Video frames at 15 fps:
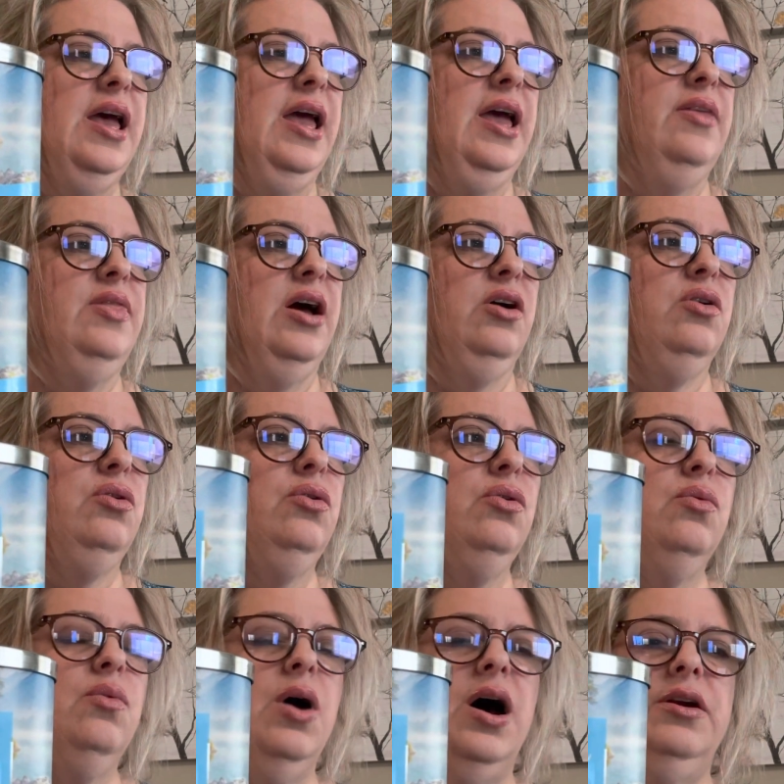and that
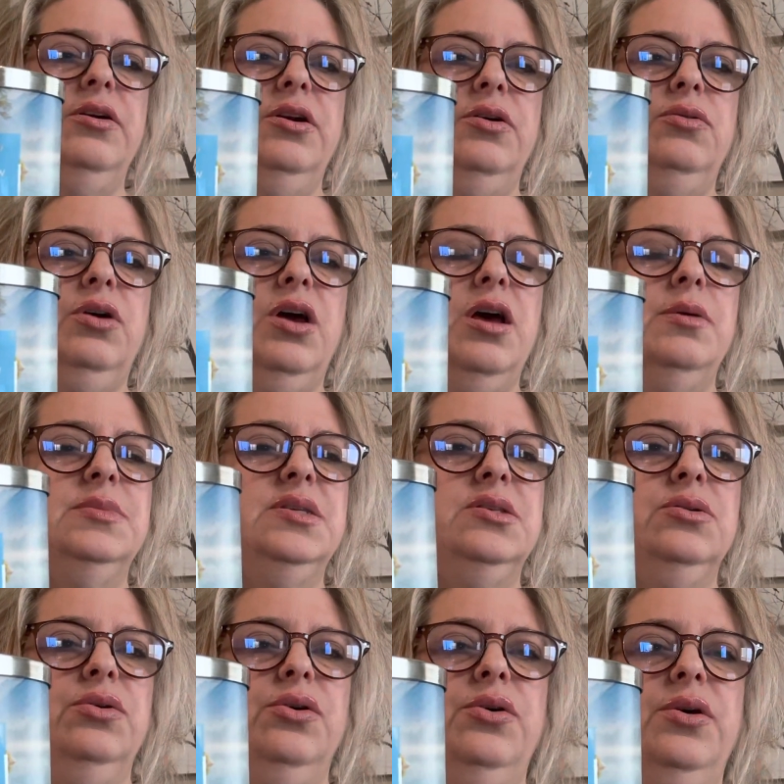cool water note comes
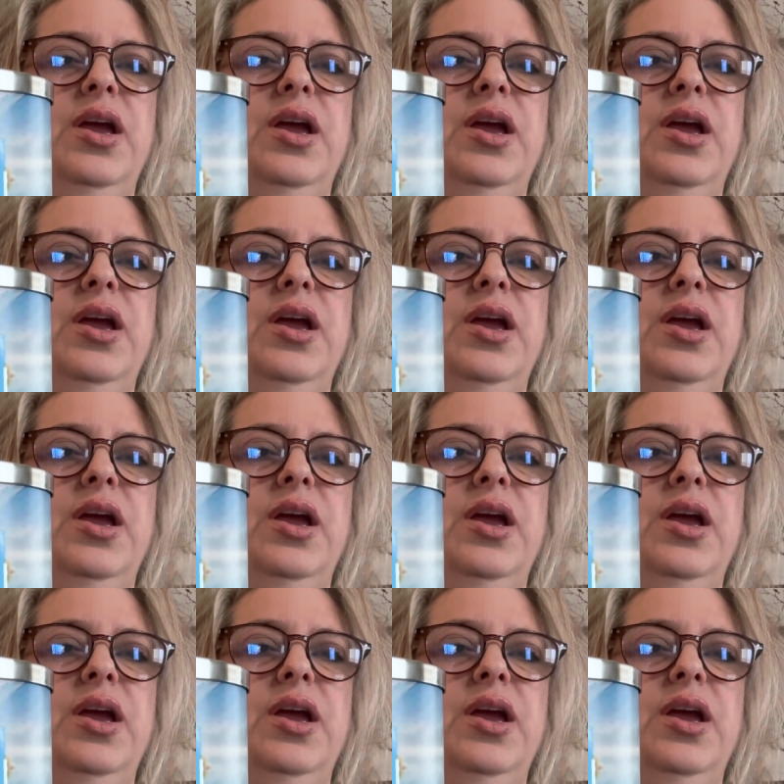through.